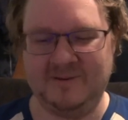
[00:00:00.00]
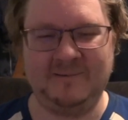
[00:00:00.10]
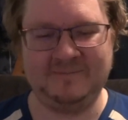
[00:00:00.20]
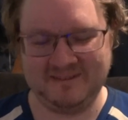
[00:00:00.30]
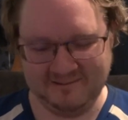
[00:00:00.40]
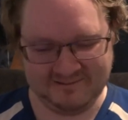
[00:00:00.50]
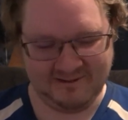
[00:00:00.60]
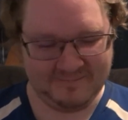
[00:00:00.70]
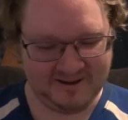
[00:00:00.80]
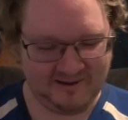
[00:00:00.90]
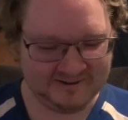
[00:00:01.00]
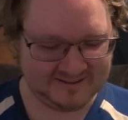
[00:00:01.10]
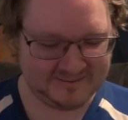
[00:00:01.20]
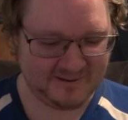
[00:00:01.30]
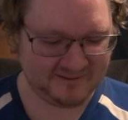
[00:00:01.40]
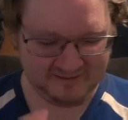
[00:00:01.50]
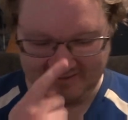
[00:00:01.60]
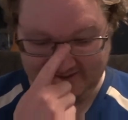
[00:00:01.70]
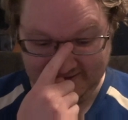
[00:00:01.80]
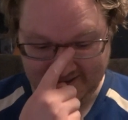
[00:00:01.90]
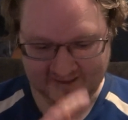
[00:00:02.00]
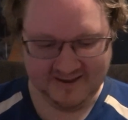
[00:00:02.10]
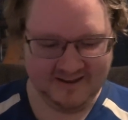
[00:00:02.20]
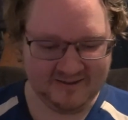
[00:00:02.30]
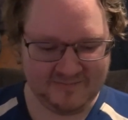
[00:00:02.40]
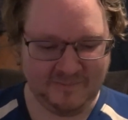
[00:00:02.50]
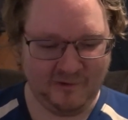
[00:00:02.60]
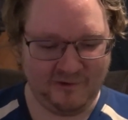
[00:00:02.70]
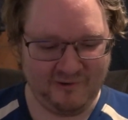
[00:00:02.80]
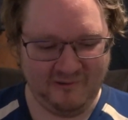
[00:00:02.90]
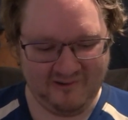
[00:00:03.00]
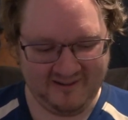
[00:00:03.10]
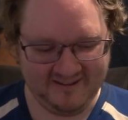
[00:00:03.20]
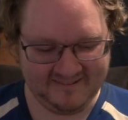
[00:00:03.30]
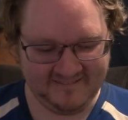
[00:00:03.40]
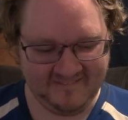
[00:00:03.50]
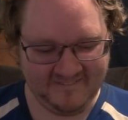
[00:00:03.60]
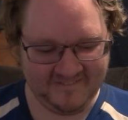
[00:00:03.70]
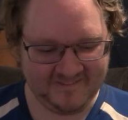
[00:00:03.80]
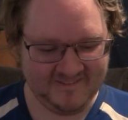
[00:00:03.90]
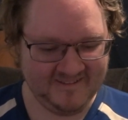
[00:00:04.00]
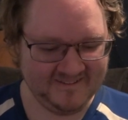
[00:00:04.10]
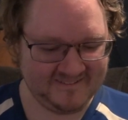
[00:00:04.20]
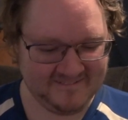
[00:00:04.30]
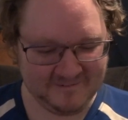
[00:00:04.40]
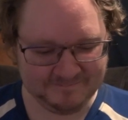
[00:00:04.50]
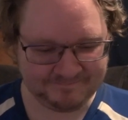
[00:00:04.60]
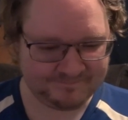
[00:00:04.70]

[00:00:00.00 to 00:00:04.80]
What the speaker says: but I'm still trying to be cautious about spoiler warnings and all those things, so.